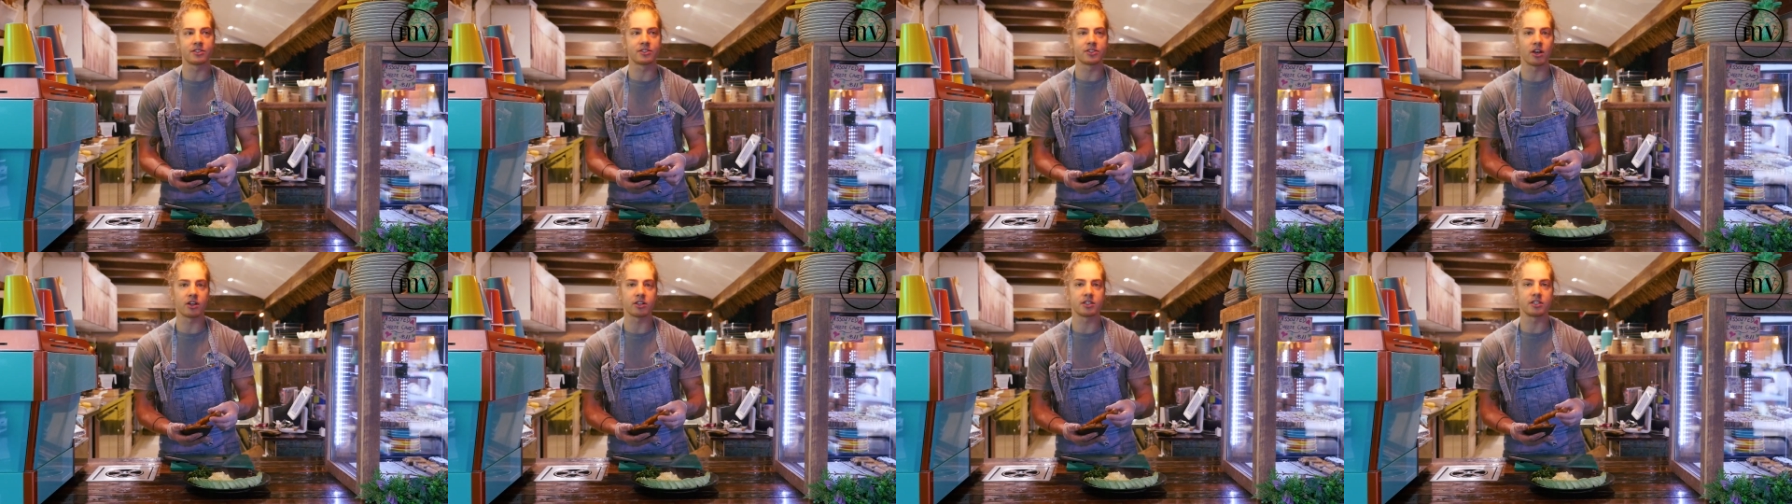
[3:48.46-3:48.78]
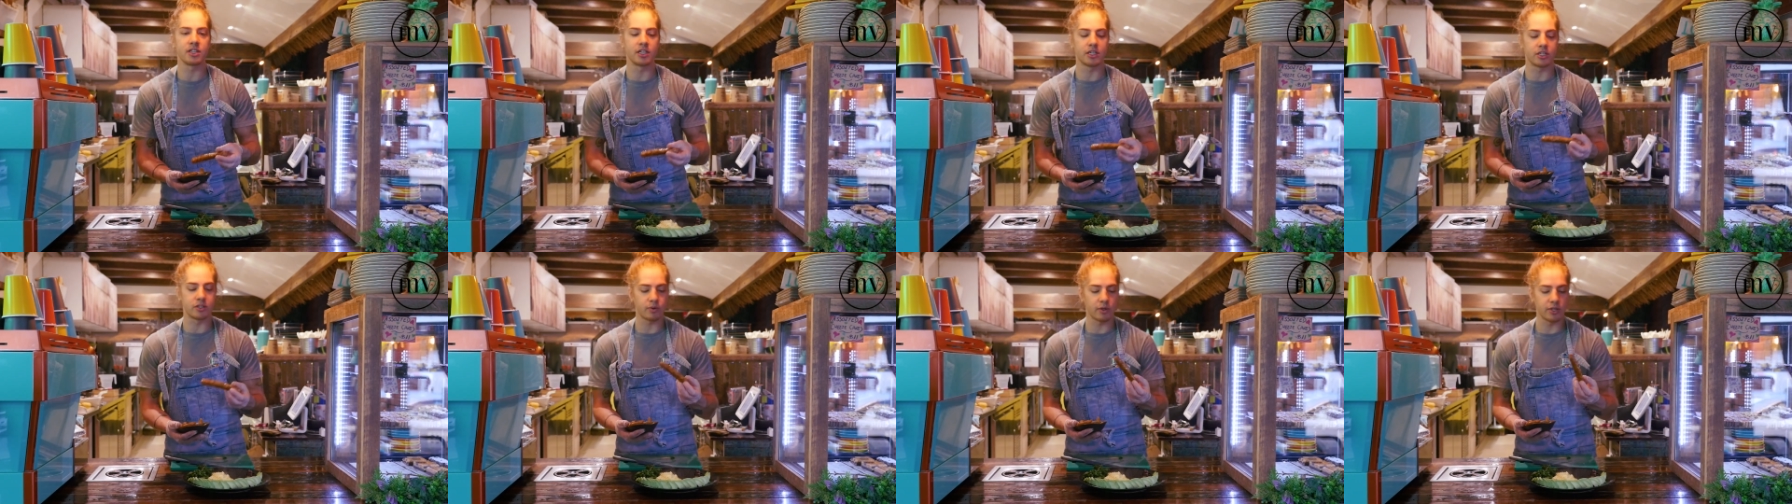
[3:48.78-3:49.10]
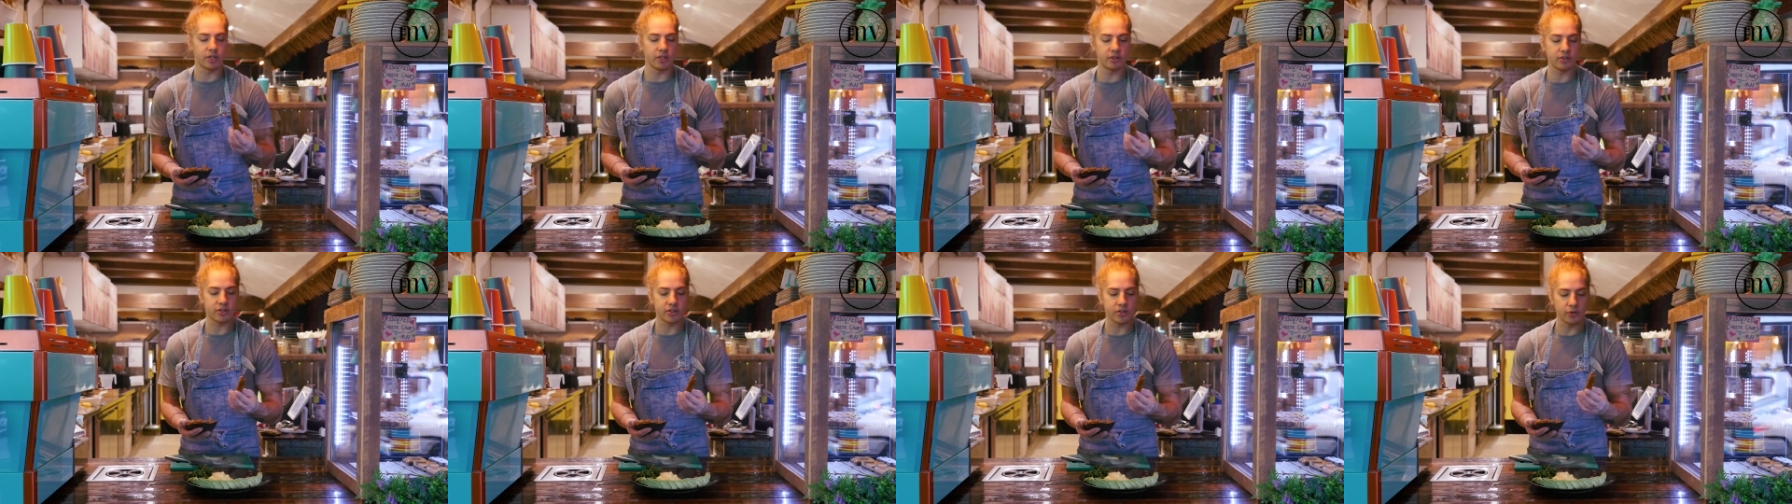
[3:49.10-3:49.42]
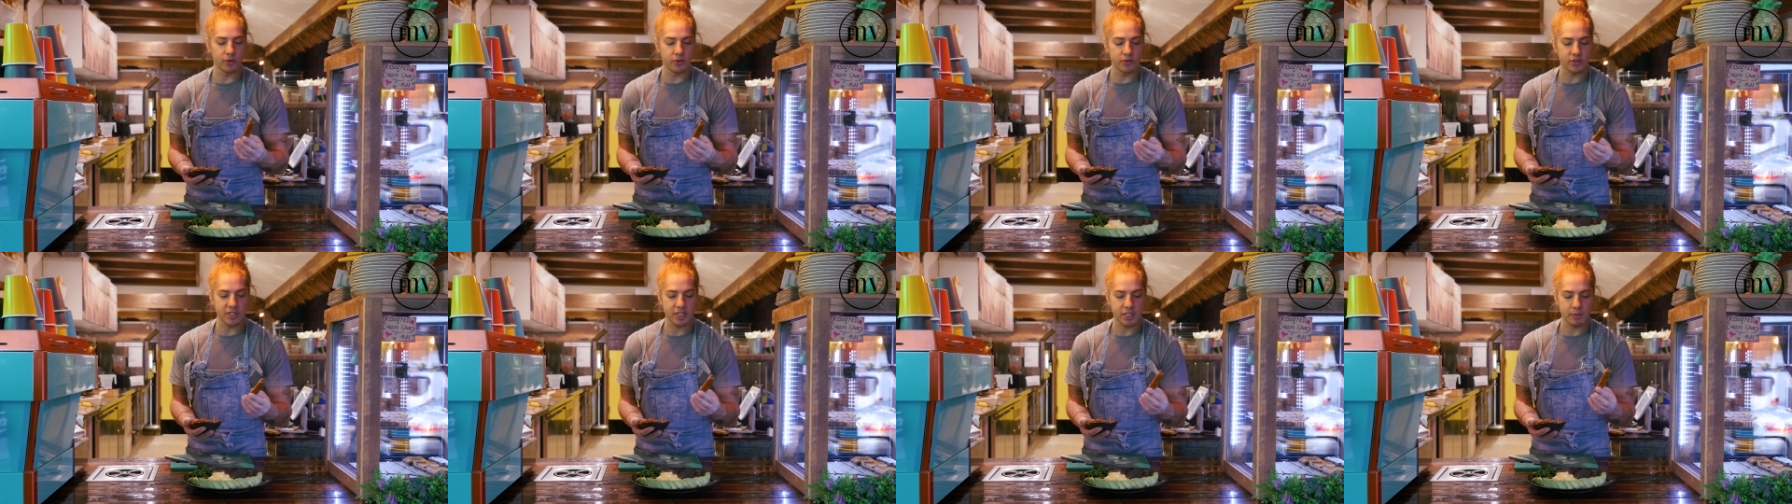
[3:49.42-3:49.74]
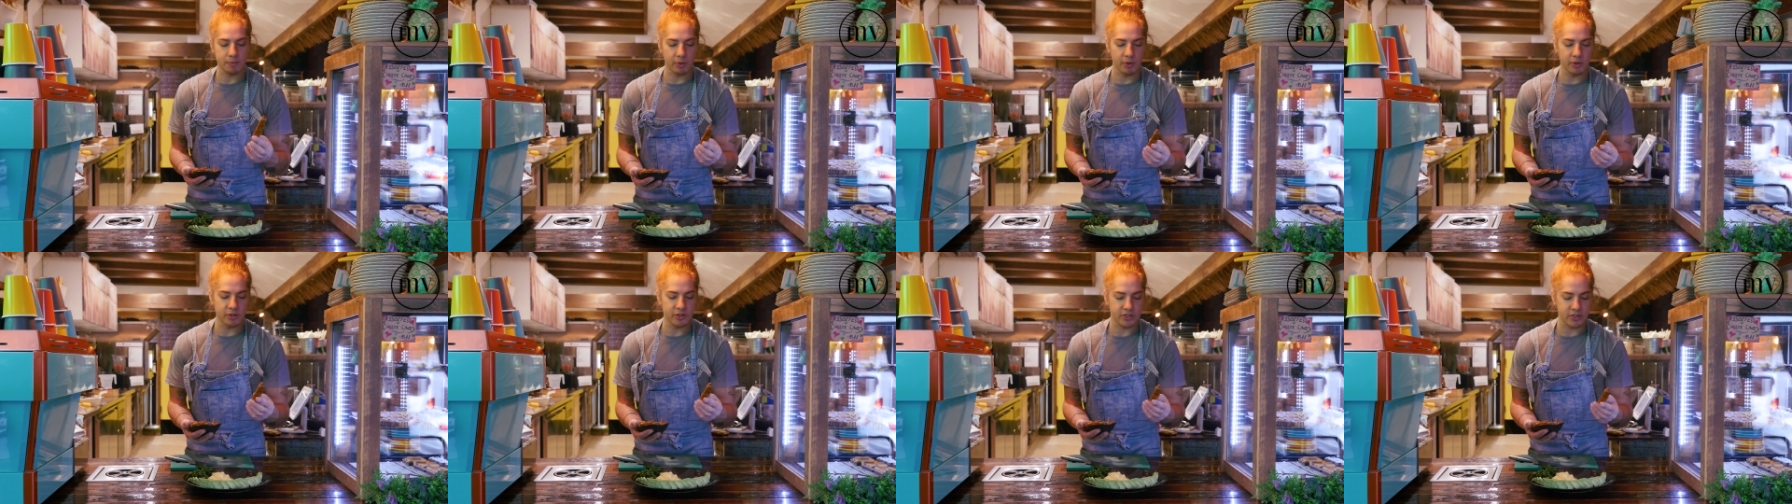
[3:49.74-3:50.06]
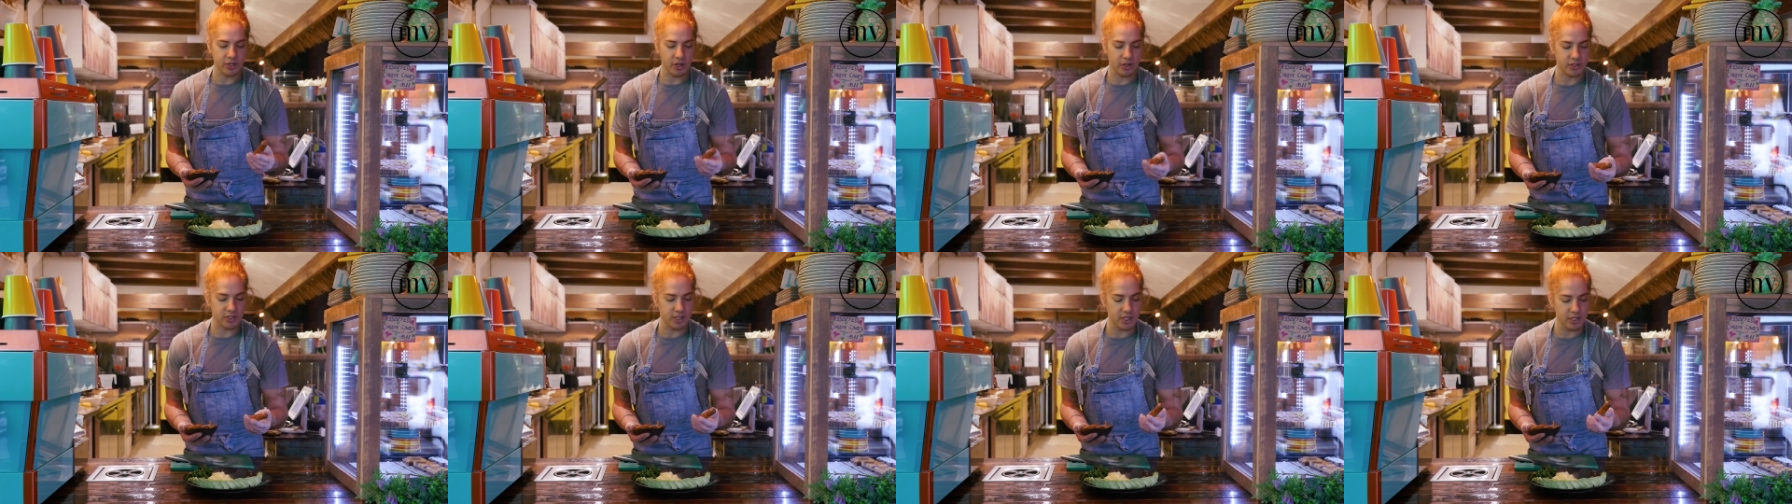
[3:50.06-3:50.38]
sausage. We use Susie Spoon
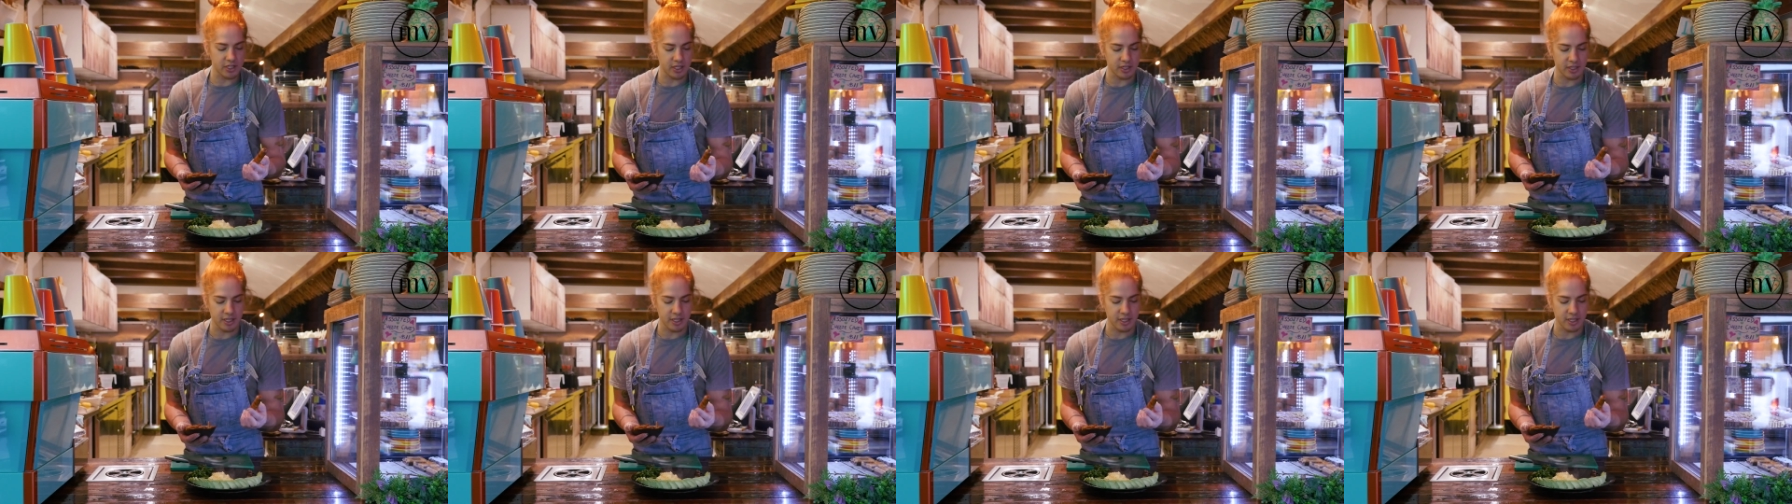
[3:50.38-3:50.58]
sausage,